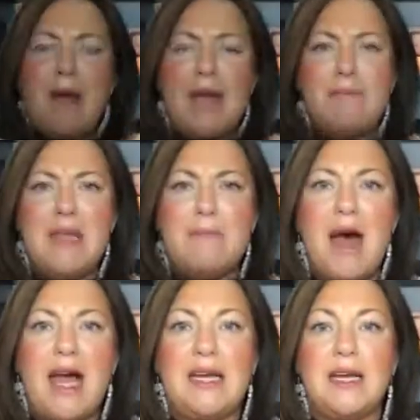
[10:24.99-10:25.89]
me, mine, me,
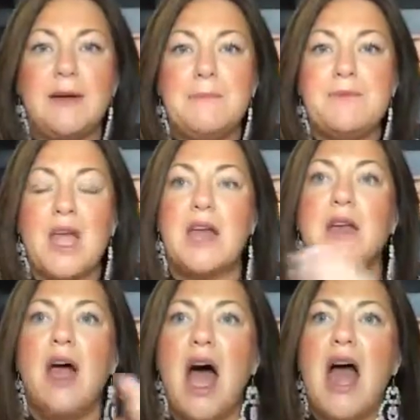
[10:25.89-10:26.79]
mine.
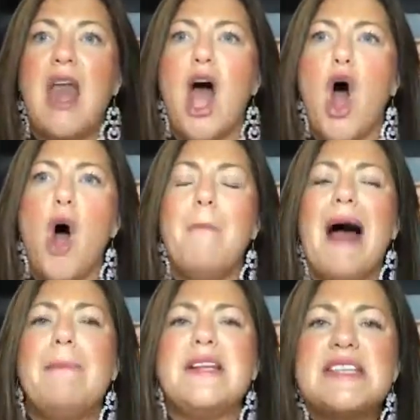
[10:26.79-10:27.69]
And
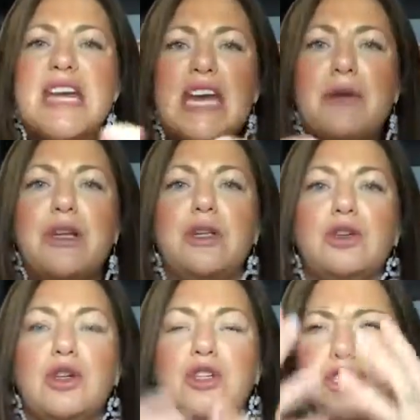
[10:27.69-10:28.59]
my
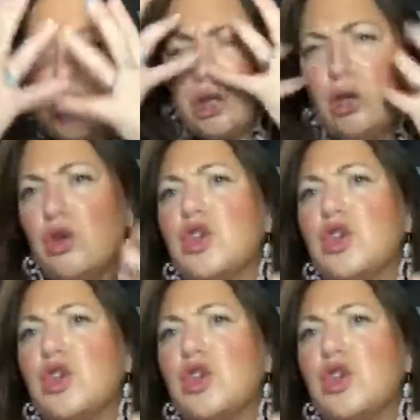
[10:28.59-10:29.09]
material goods and